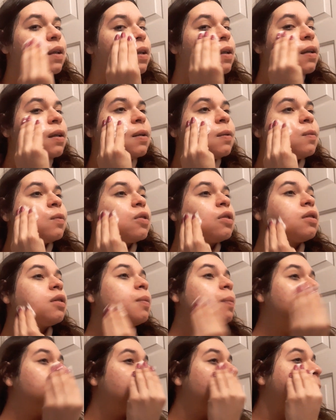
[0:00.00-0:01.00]
I'm just
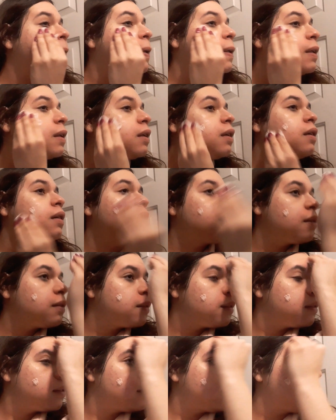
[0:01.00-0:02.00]
applying it
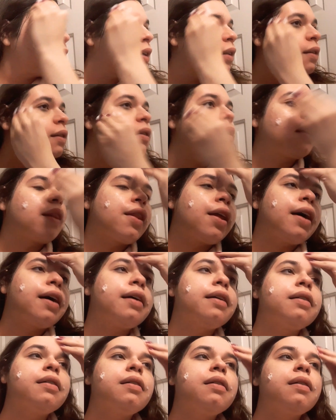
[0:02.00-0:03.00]
like that.